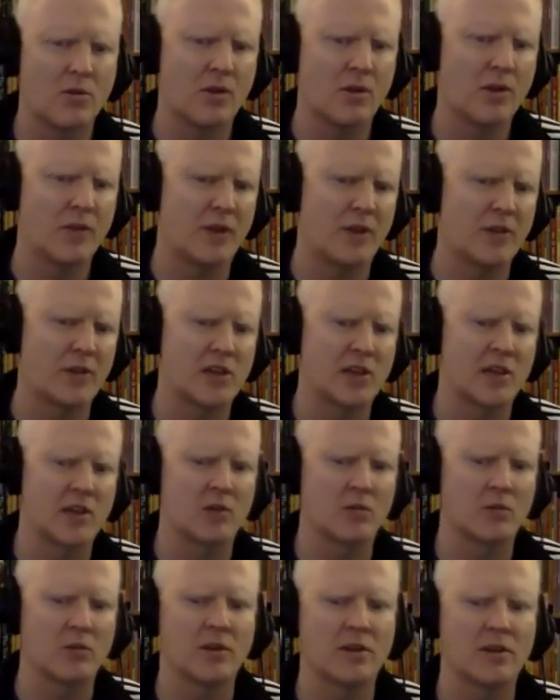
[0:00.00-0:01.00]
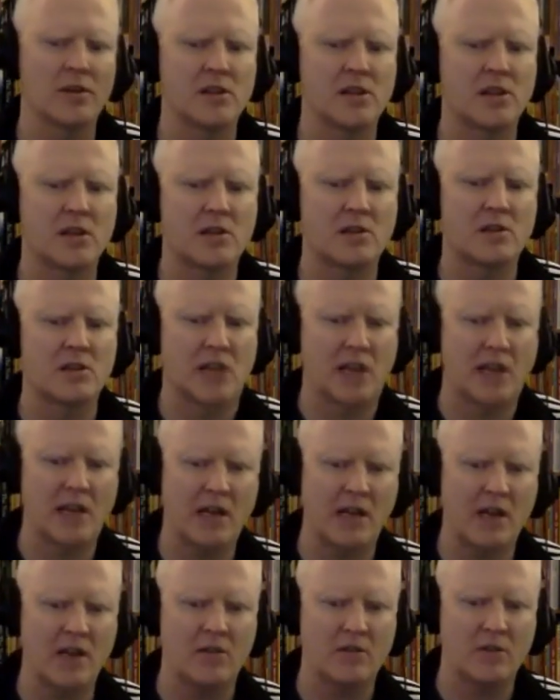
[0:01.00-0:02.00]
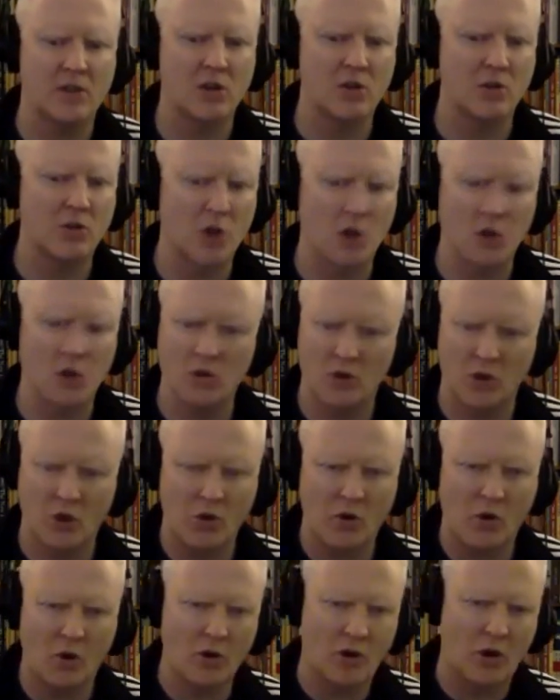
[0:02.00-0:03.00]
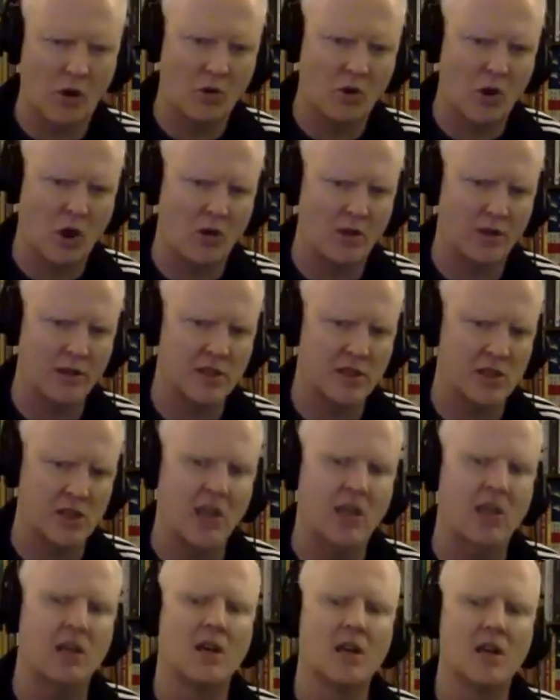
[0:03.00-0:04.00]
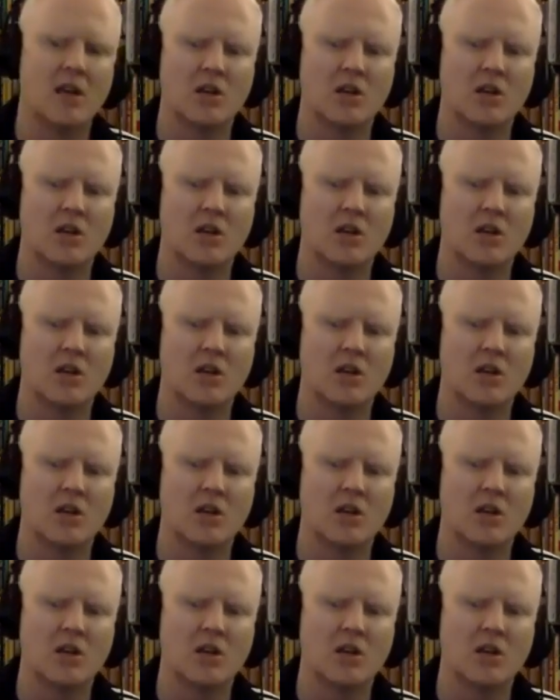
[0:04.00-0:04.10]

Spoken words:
So if I was king of the world, I'd say, stand down. Go call in sick.